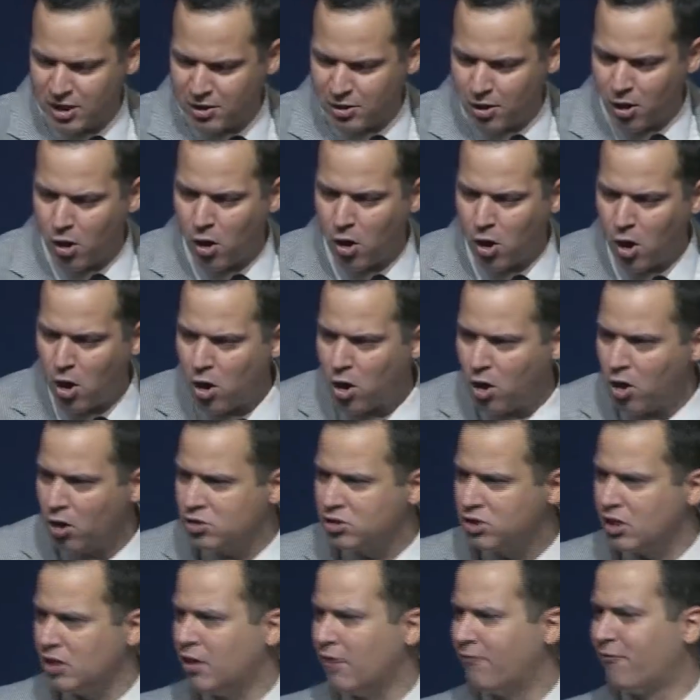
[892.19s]
the
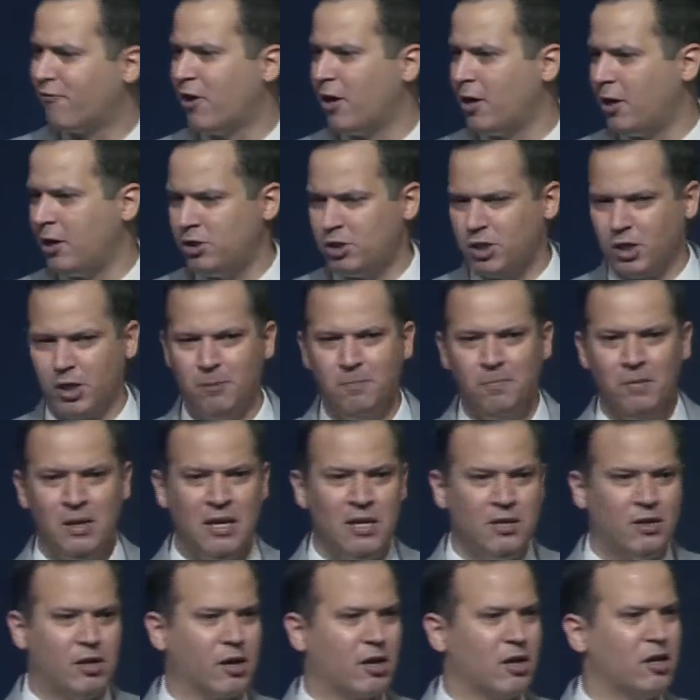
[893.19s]
holes in the furniture.
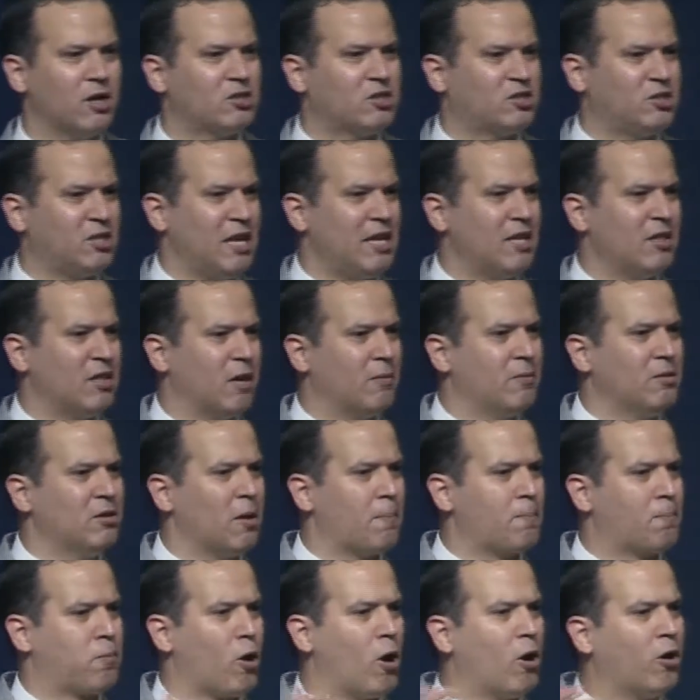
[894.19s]
They're going to see the, the
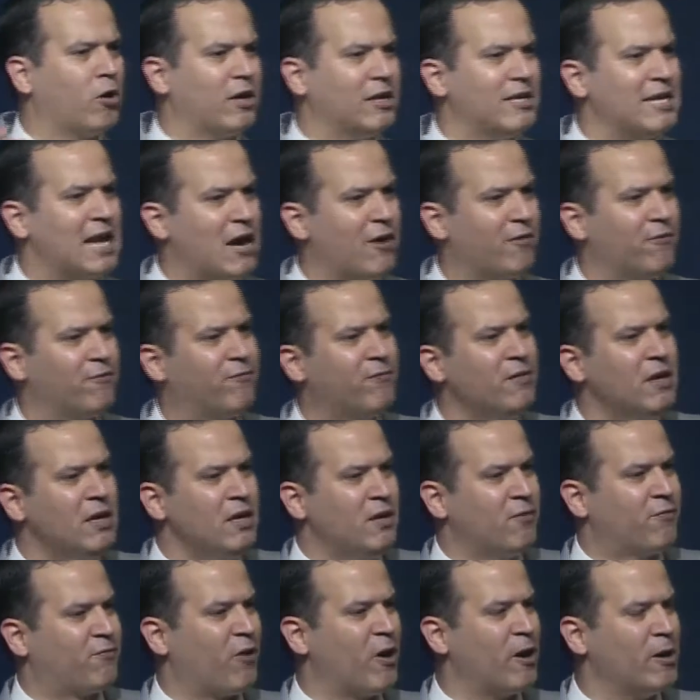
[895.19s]
broken down
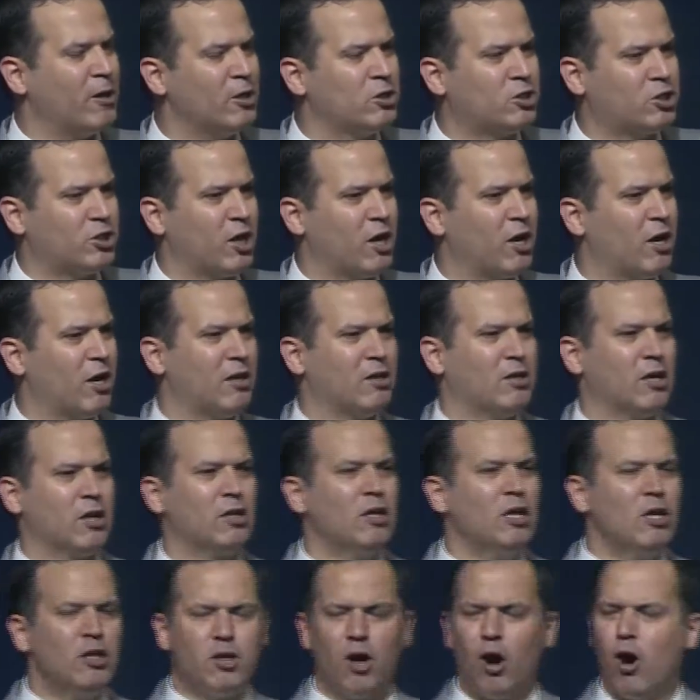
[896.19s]
furniture, the,
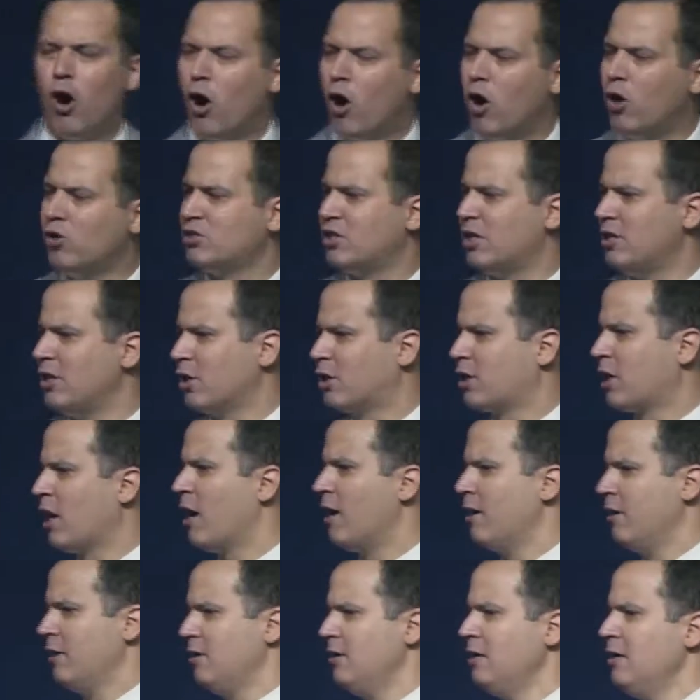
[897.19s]
the holes in the
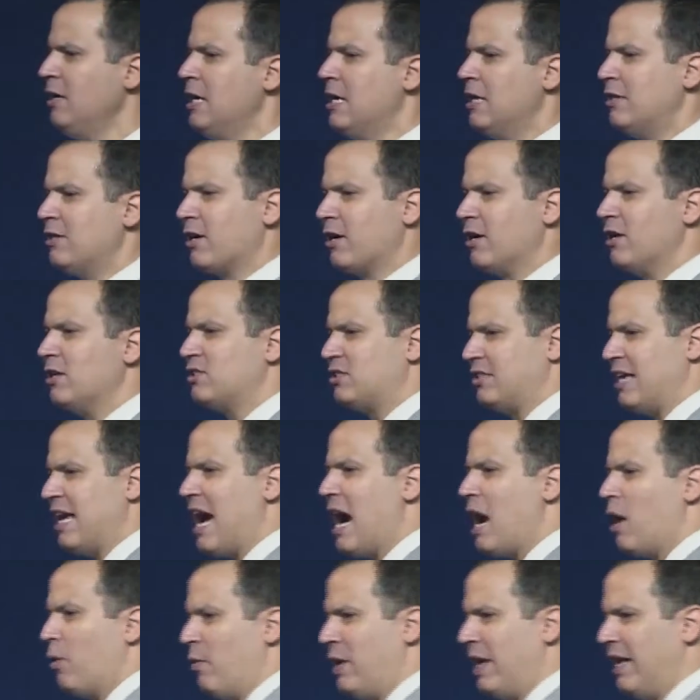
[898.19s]
curtain. They're going to see
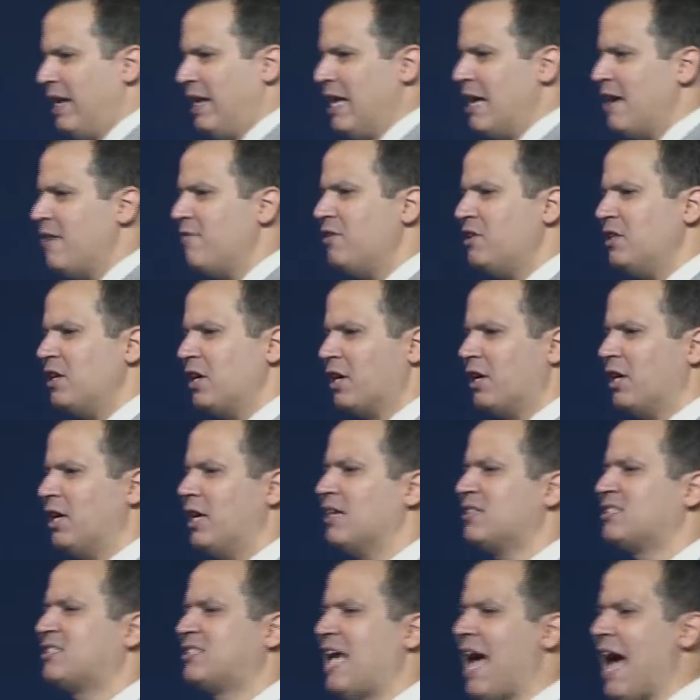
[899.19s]
how we live, and they're going
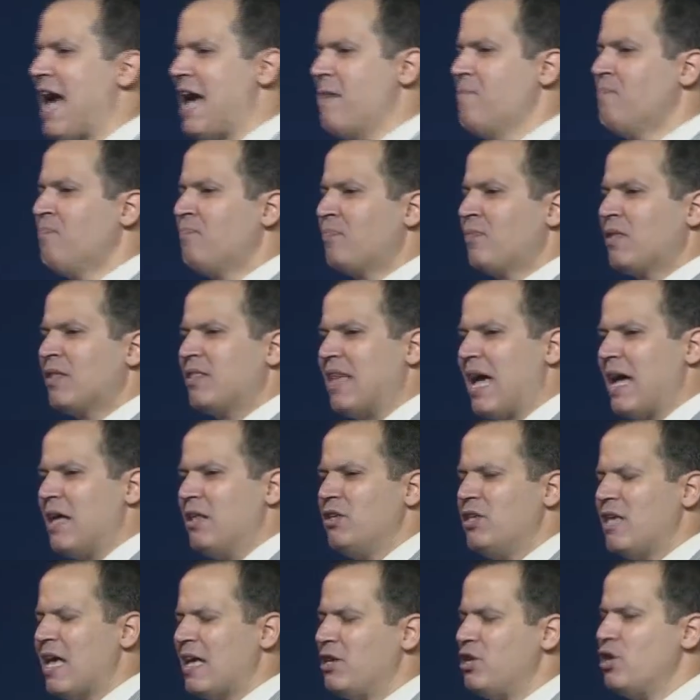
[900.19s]
to say
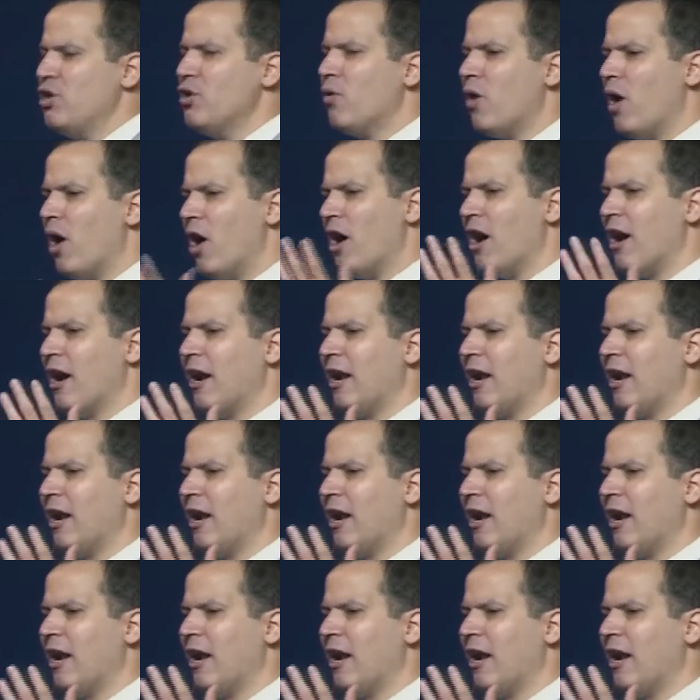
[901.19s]
that, that you are a